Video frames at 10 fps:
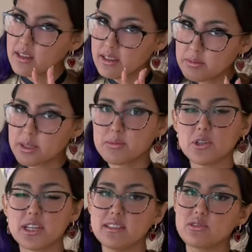a little bit
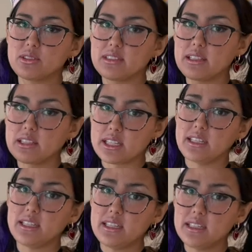more interesting looking
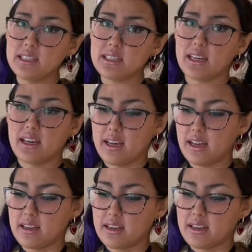here,
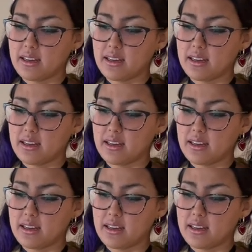and uh,